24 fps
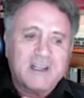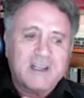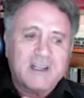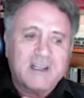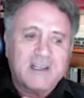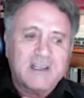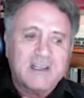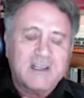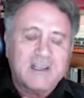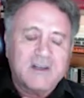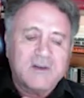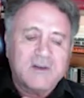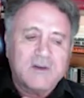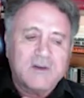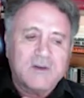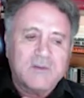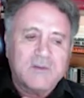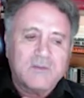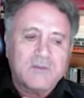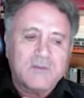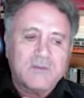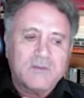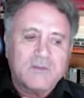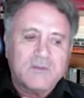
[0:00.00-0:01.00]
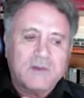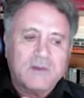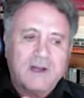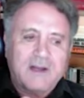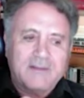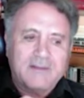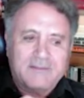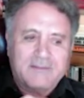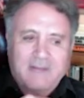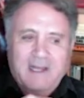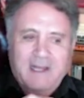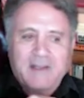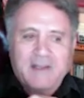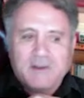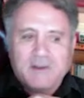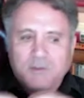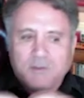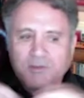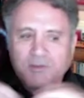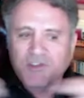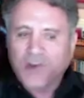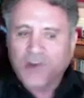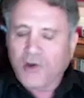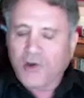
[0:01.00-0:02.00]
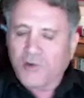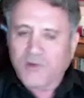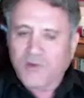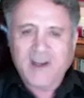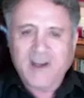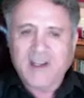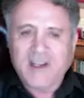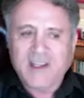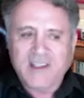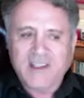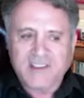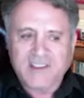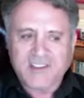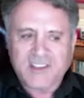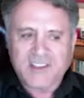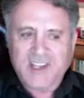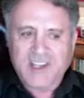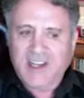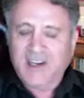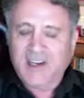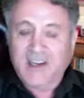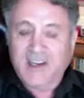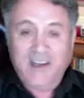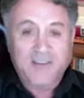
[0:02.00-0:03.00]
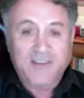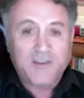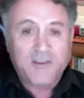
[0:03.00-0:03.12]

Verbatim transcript: Uh, I, it was already in Staying Alive.